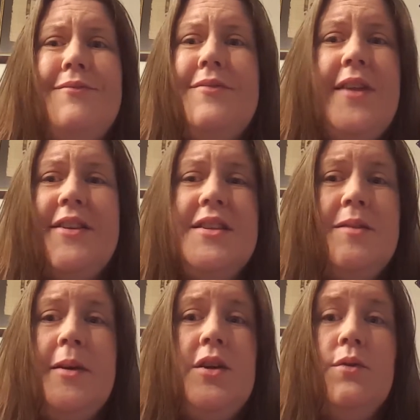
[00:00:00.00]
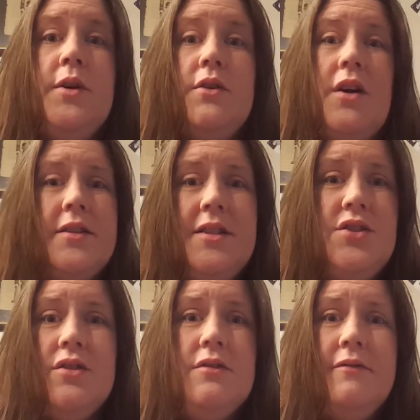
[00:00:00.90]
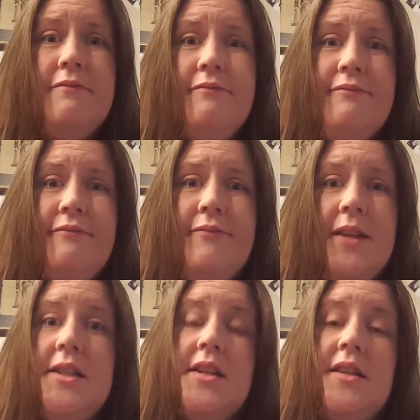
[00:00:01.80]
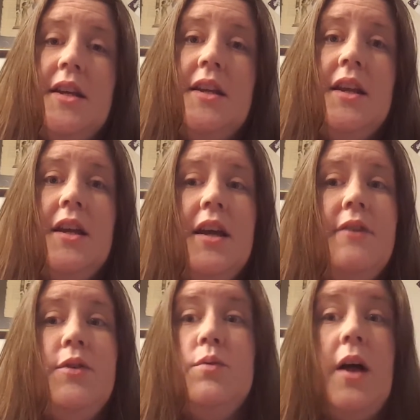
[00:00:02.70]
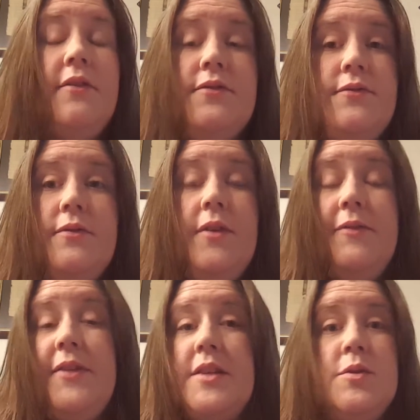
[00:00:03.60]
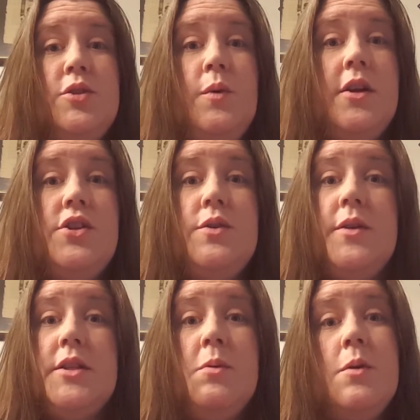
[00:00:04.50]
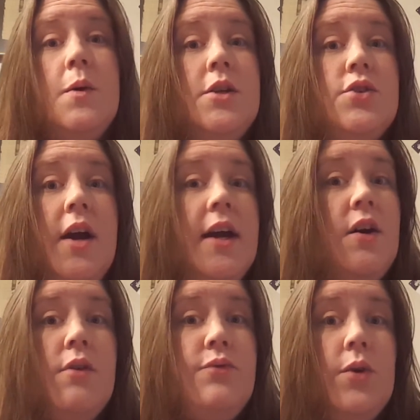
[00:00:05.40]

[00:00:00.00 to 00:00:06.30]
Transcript: that doesn't make you a real cross stitcher. It doesn't. If that's what you want to do and that's what you want to try, go for